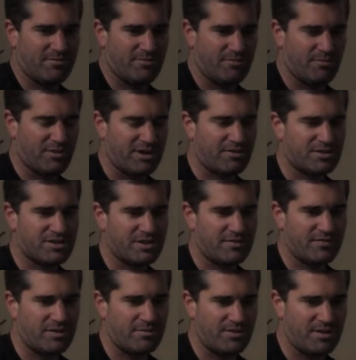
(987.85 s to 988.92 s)

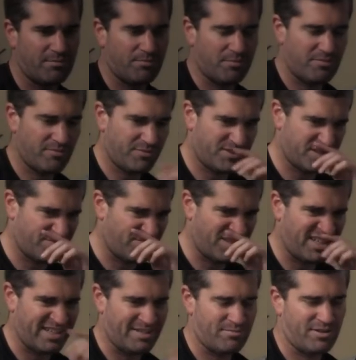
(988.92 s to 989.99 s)
Microsoft I think just
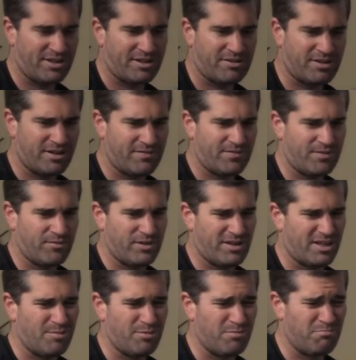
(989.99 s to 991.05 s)
bought Minecraft for what a
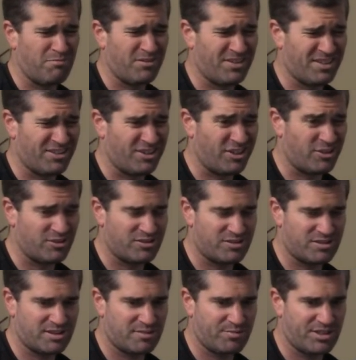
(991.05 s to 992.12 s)
couple billion dollars or
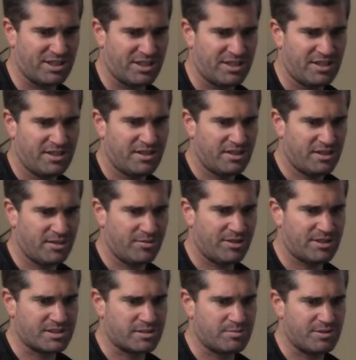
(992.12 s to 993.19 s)
something uh,
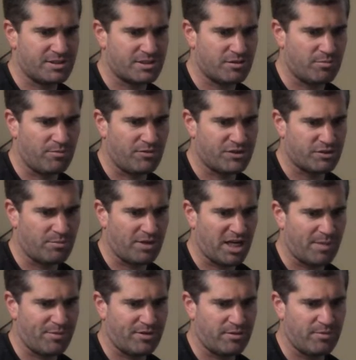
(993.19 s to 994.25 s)
because it's been so so
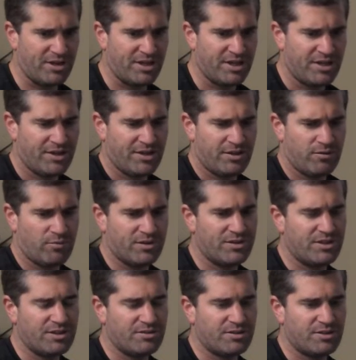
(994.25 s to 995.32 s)
popular. But one
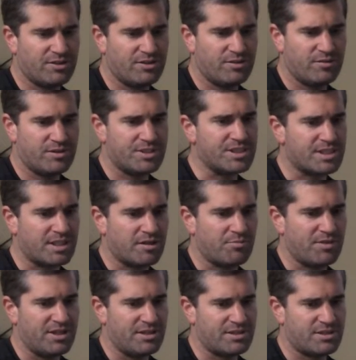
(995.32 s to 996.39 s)
thing you can do is set up
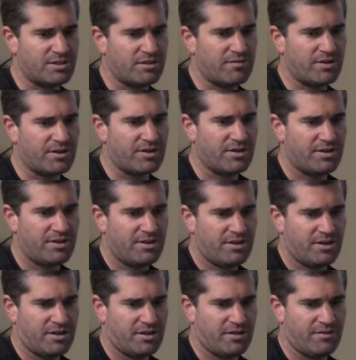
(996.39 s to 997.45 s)
a server
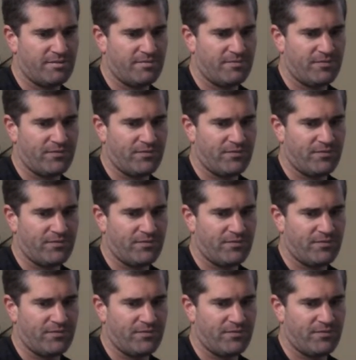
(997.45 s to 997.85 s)
um,